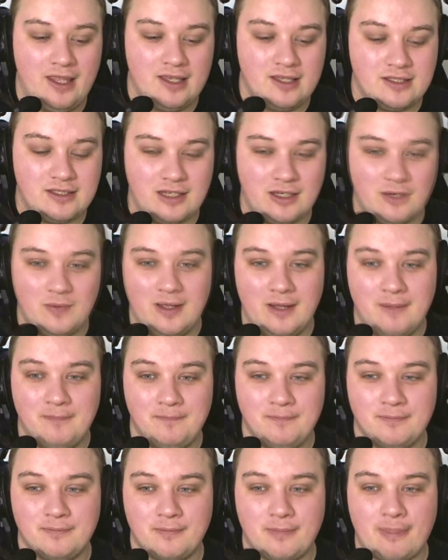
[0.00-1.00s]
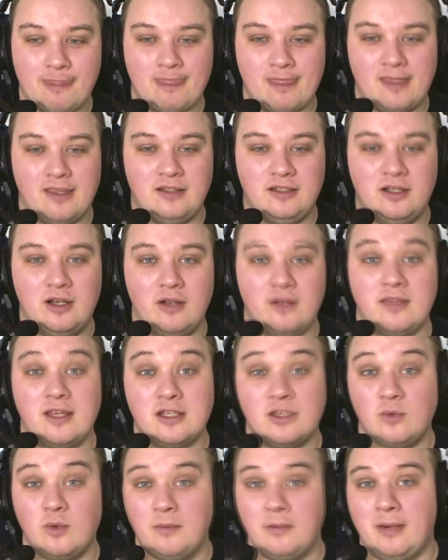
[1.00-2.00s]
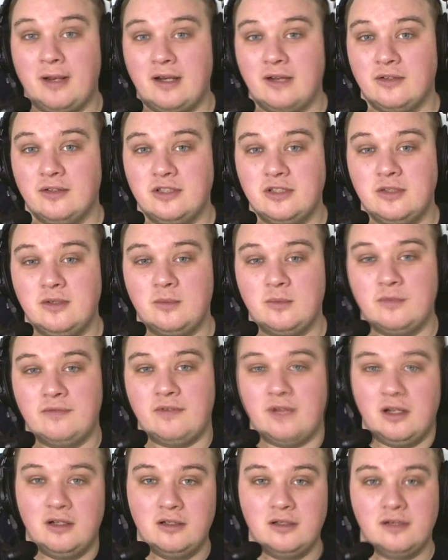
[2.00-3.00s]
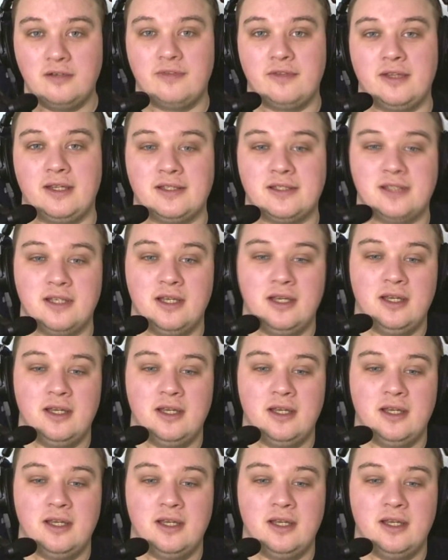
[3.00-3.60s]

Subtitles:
So you know, that's what I'm planning on doing with a lot of things.